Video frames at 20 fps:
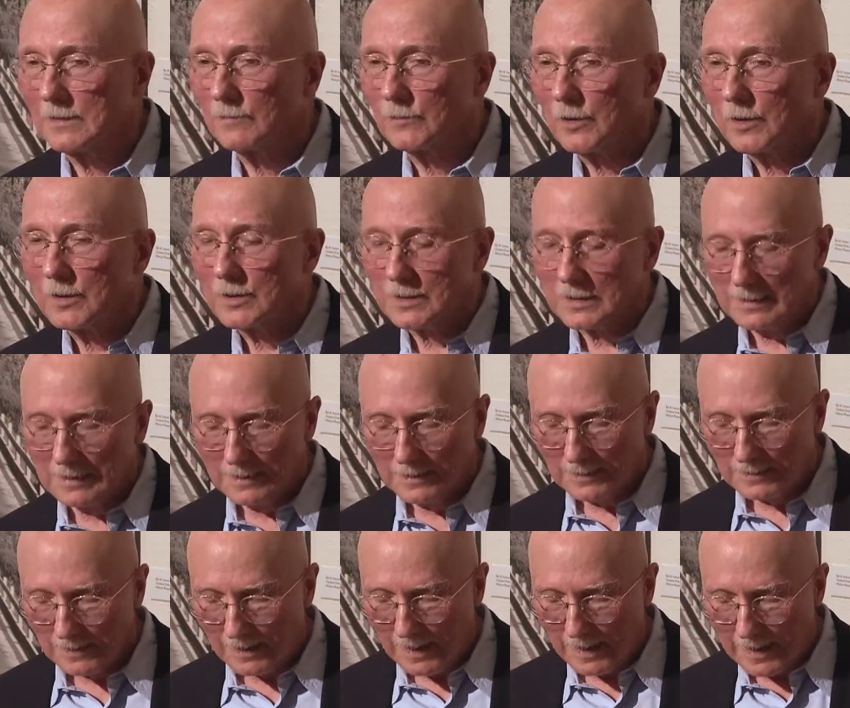of course,
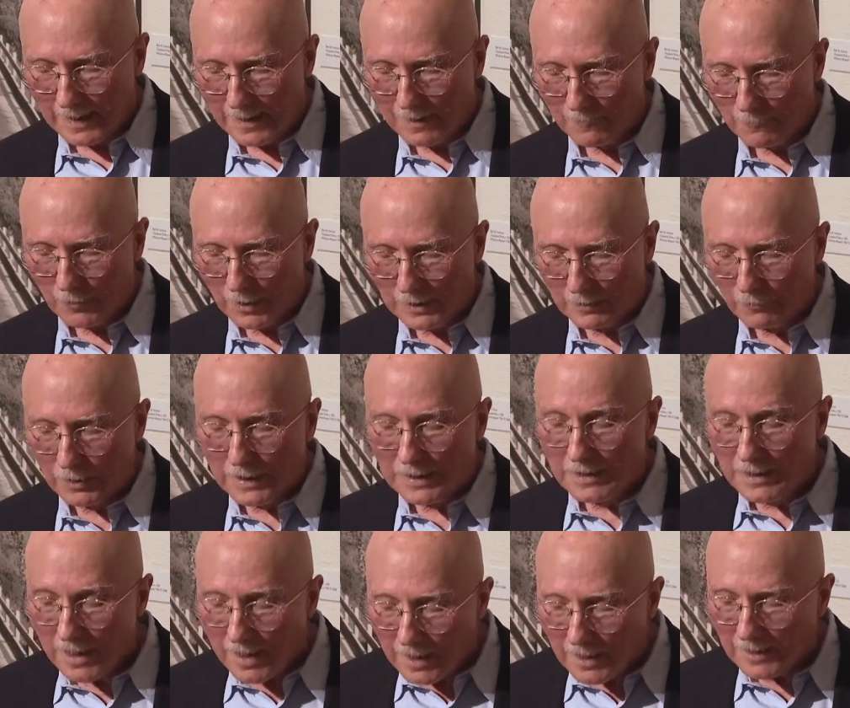uh, we, we
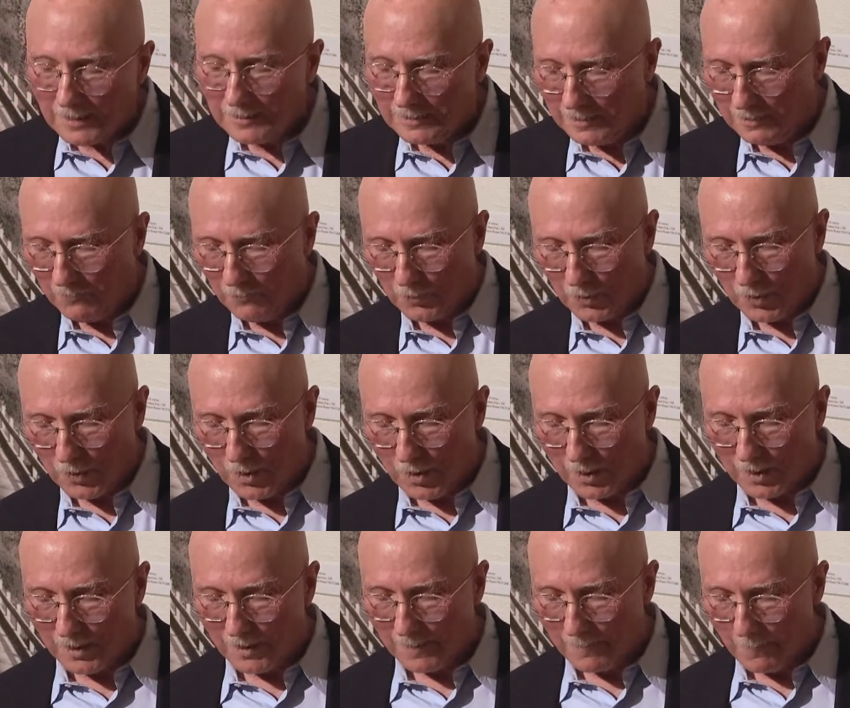need it for
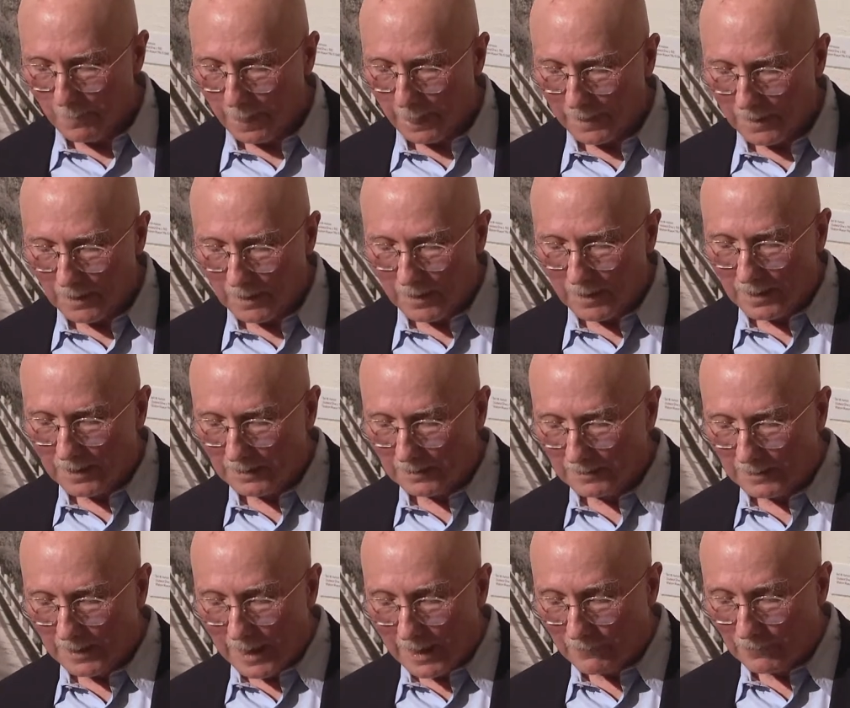our, our
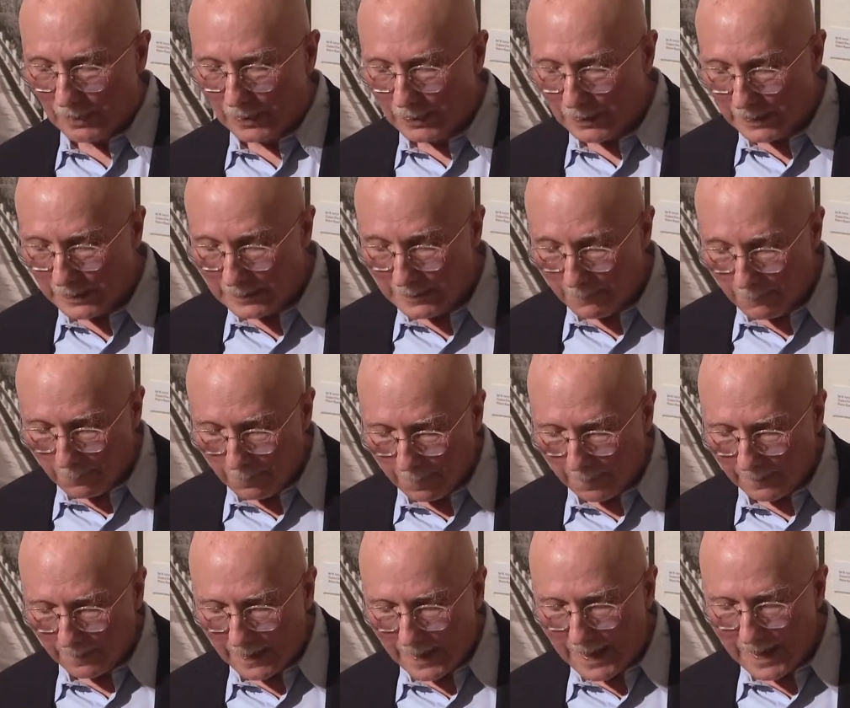livelihood,
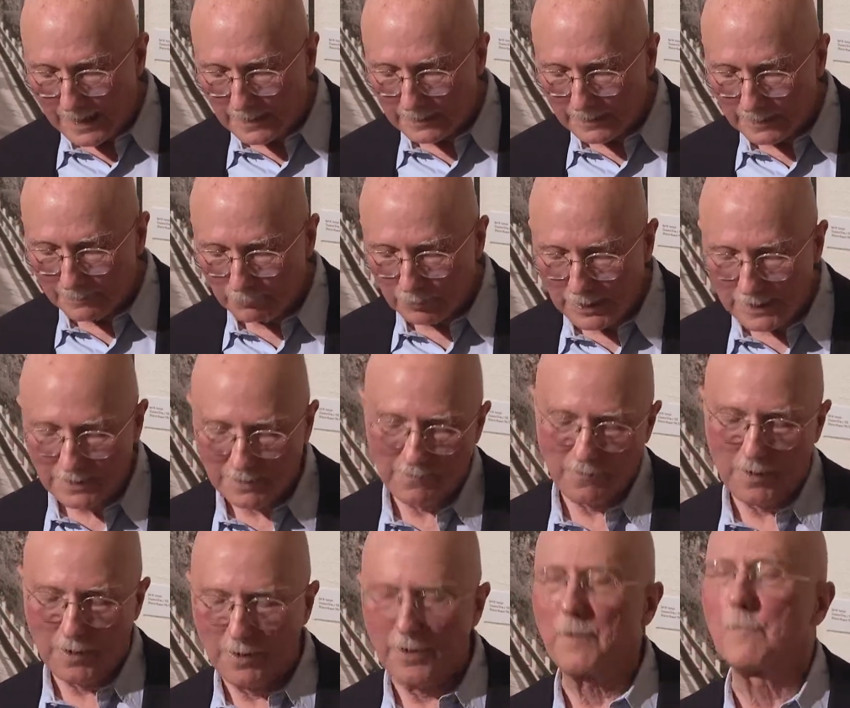and it plays a
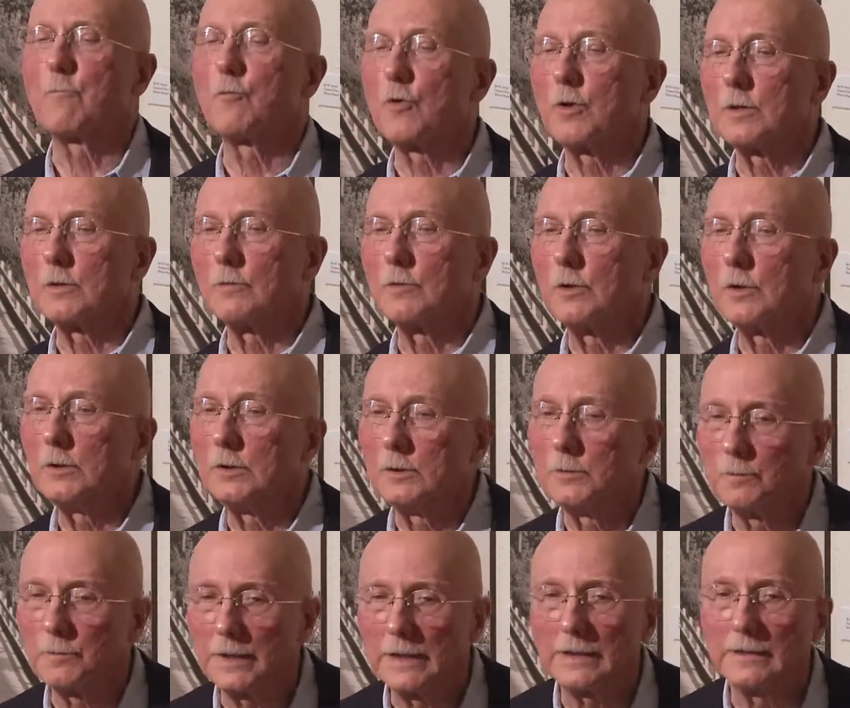very important
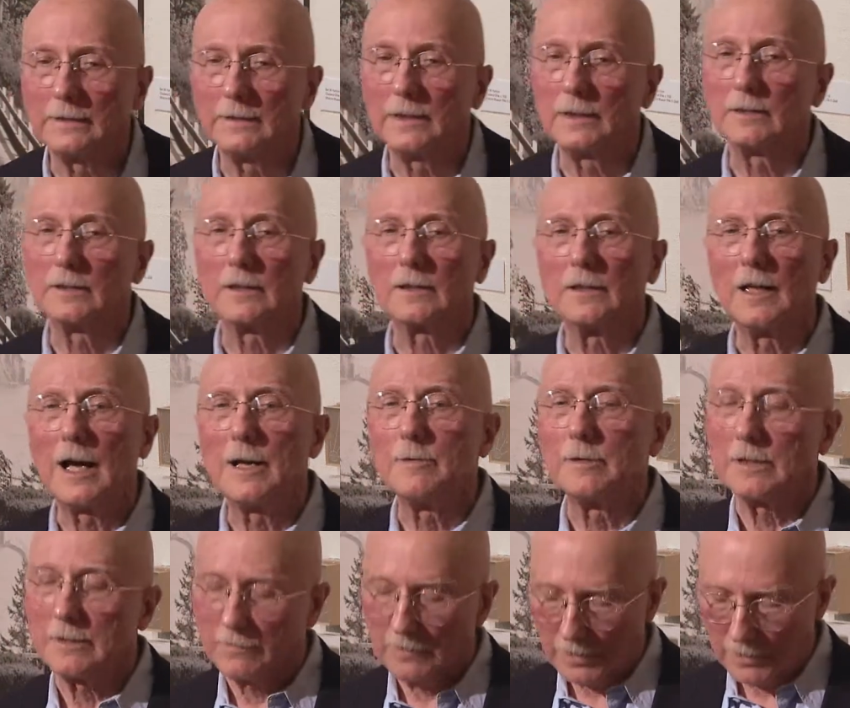role in, in the
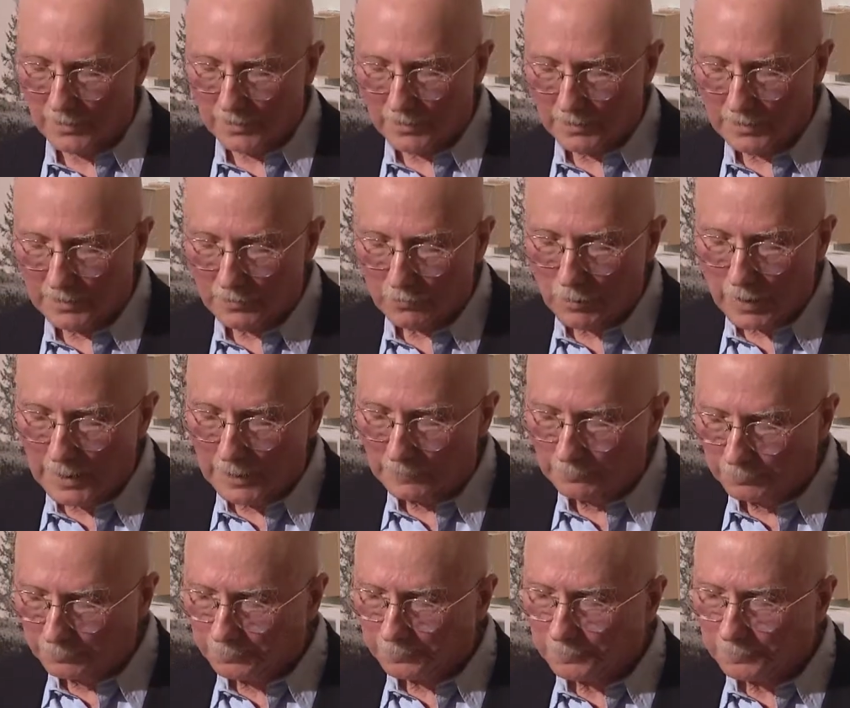climate of the Earth as well.